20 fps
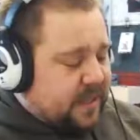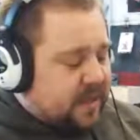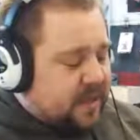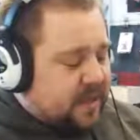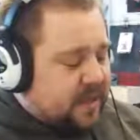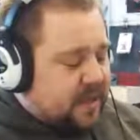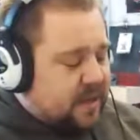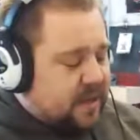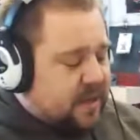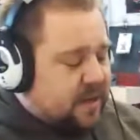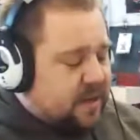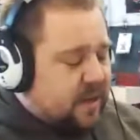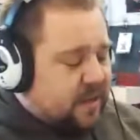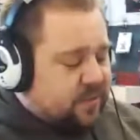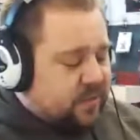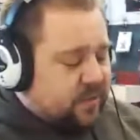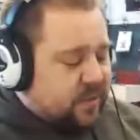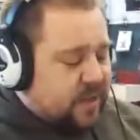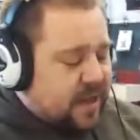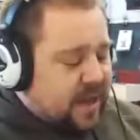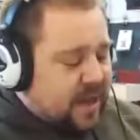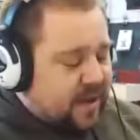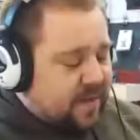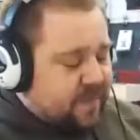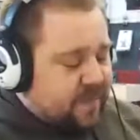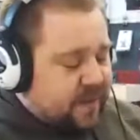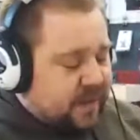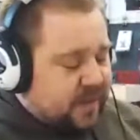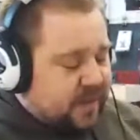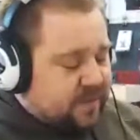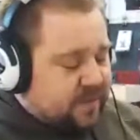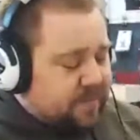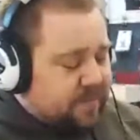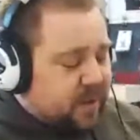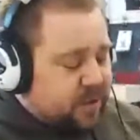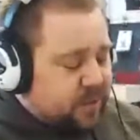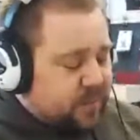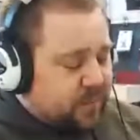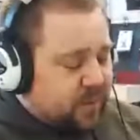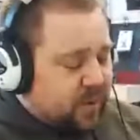then the last rule they have is
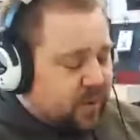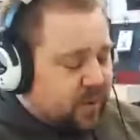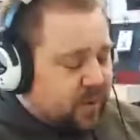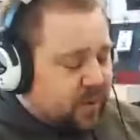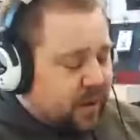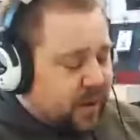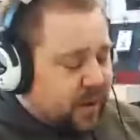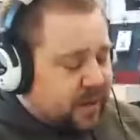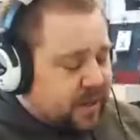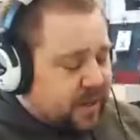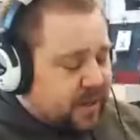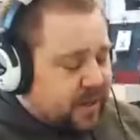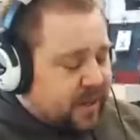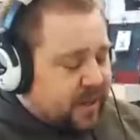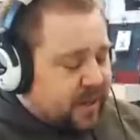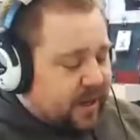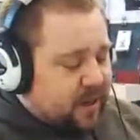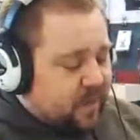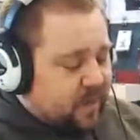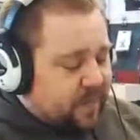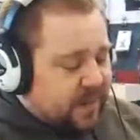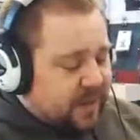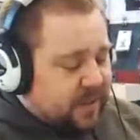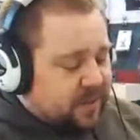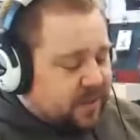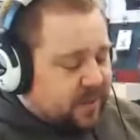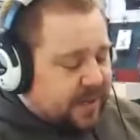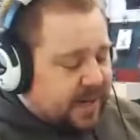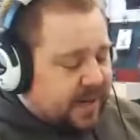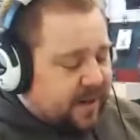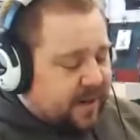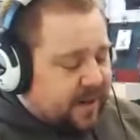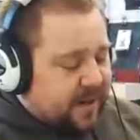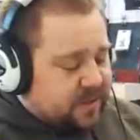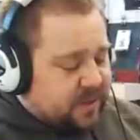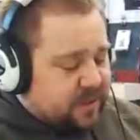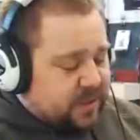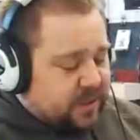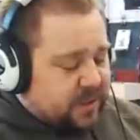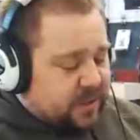martial pride. In combats where
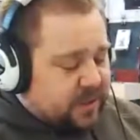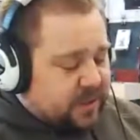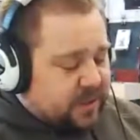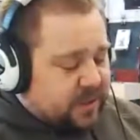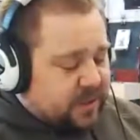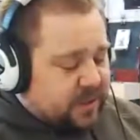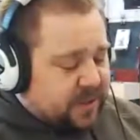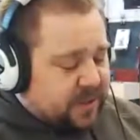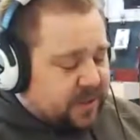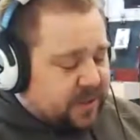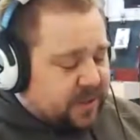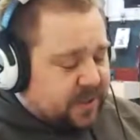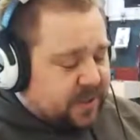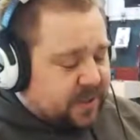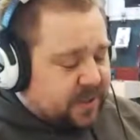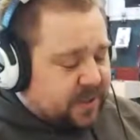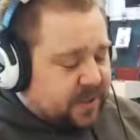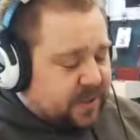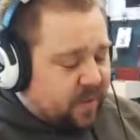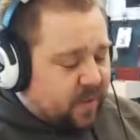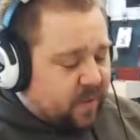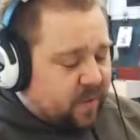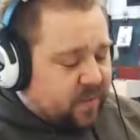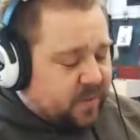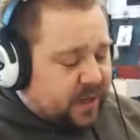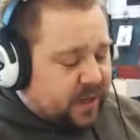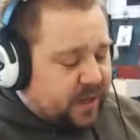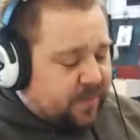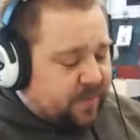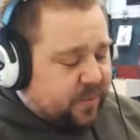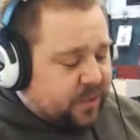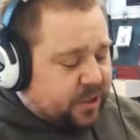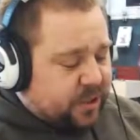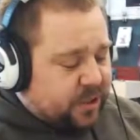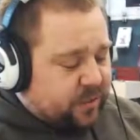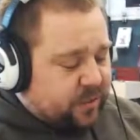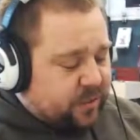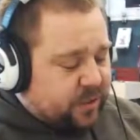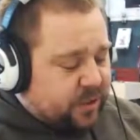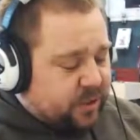characters with special children
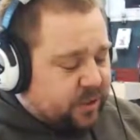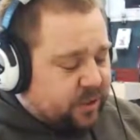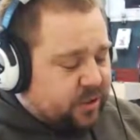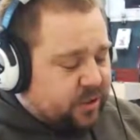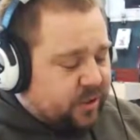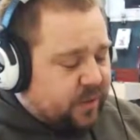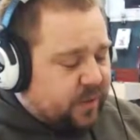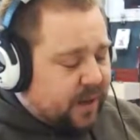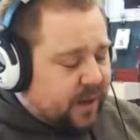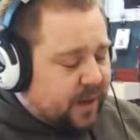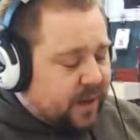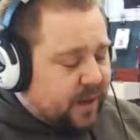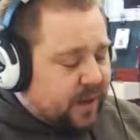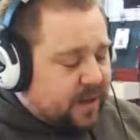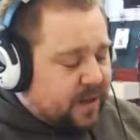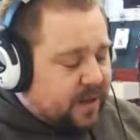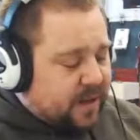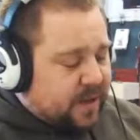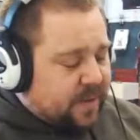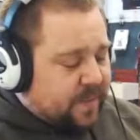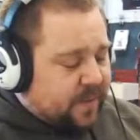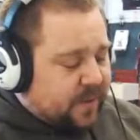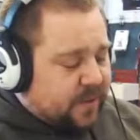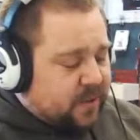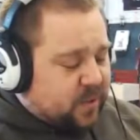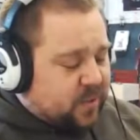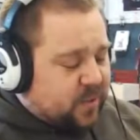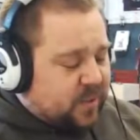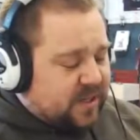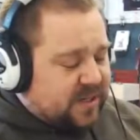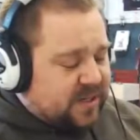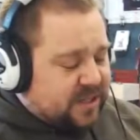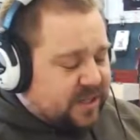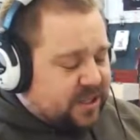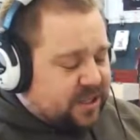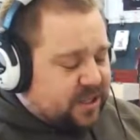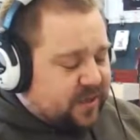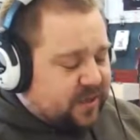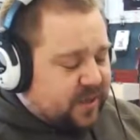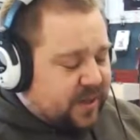controlling player must always issue
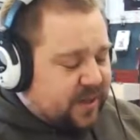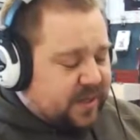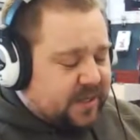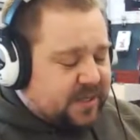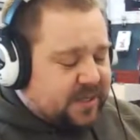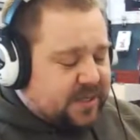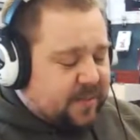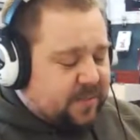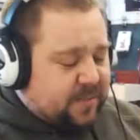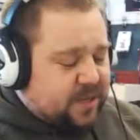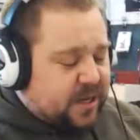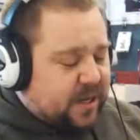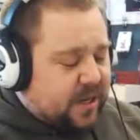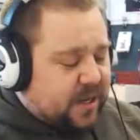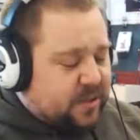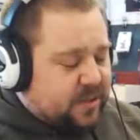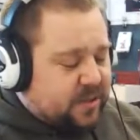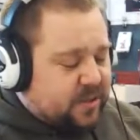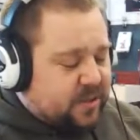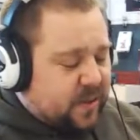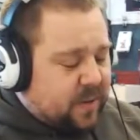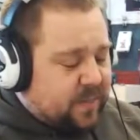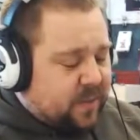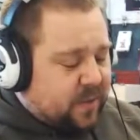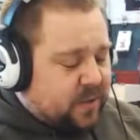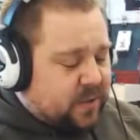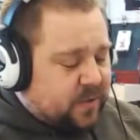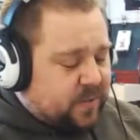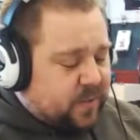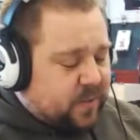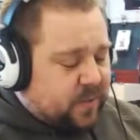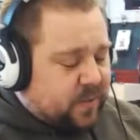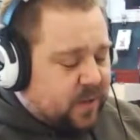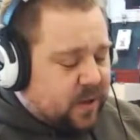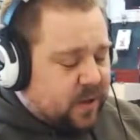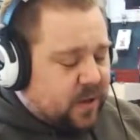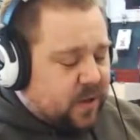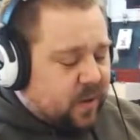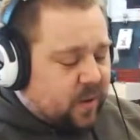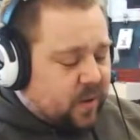and accept challenges where possible,
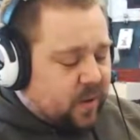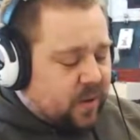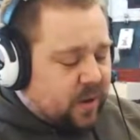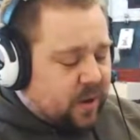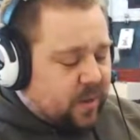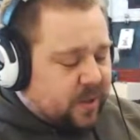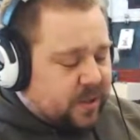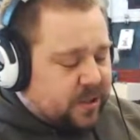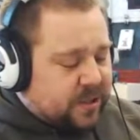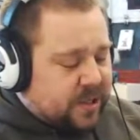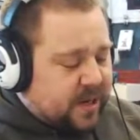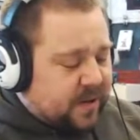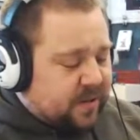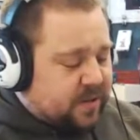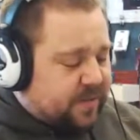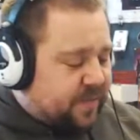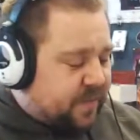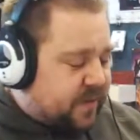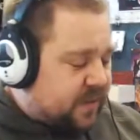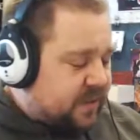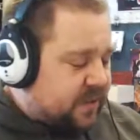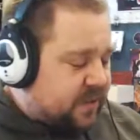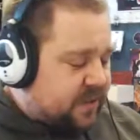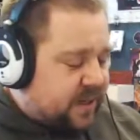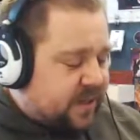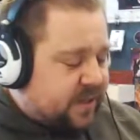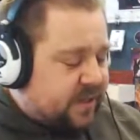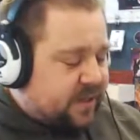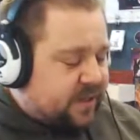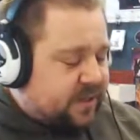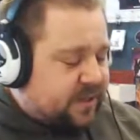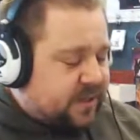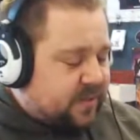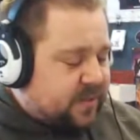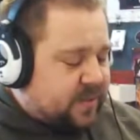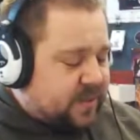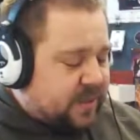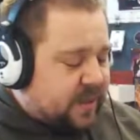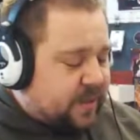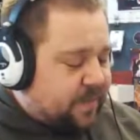although which character fights the challenge is up to them.
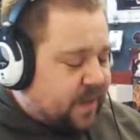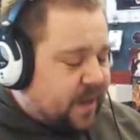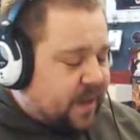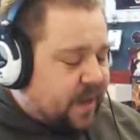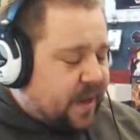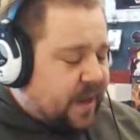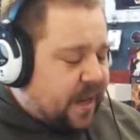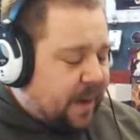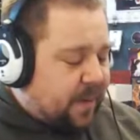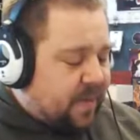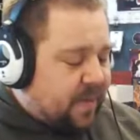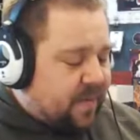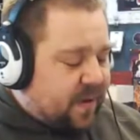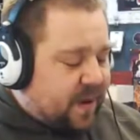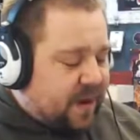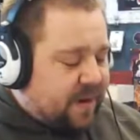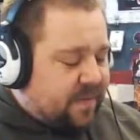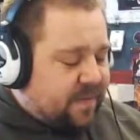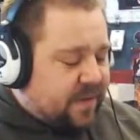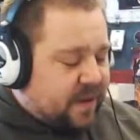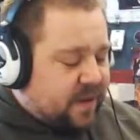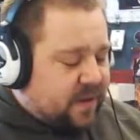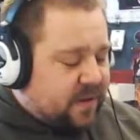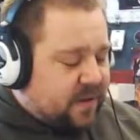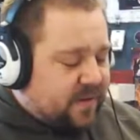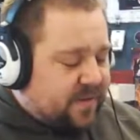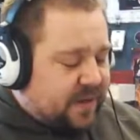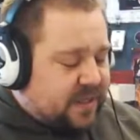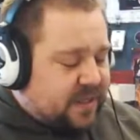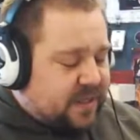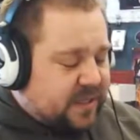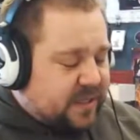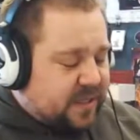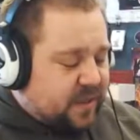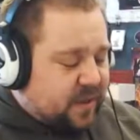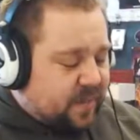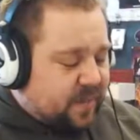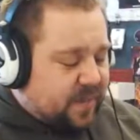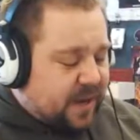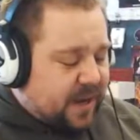However, if they are defeated in combat
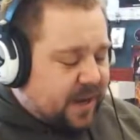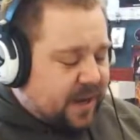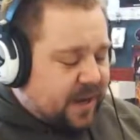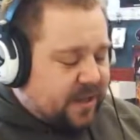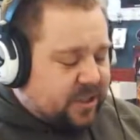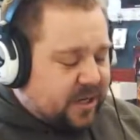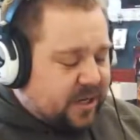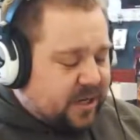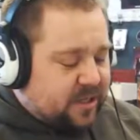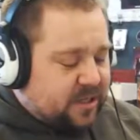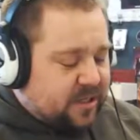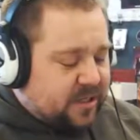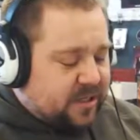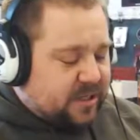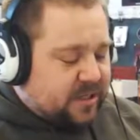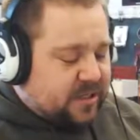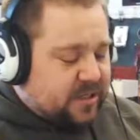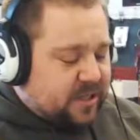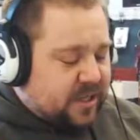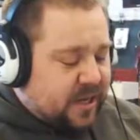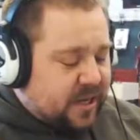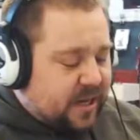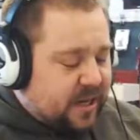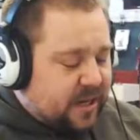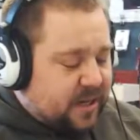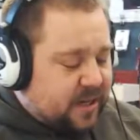and their challenger is slain,